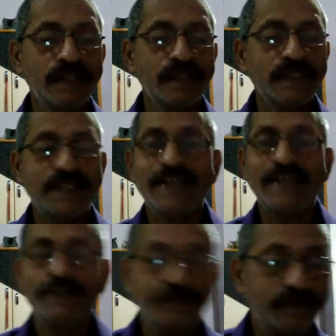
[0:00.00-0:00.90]

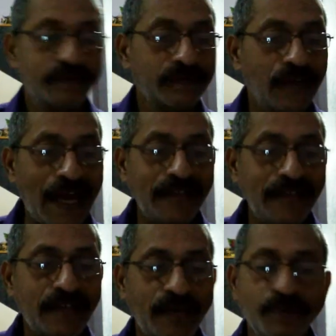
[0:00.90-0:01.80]
Second, height
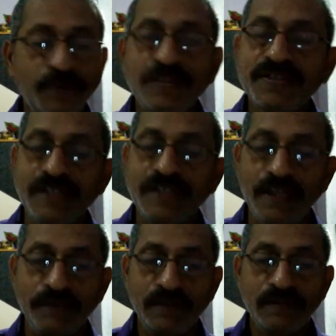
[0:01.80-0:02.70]
above the sea level,
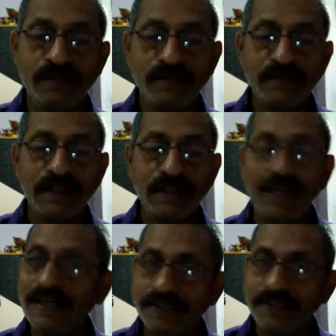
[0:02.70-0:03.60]

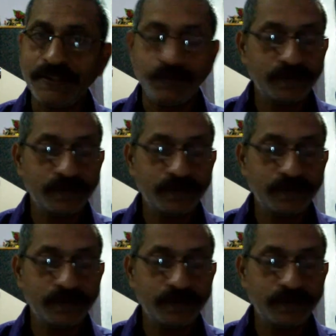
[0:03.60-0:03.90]
altitude.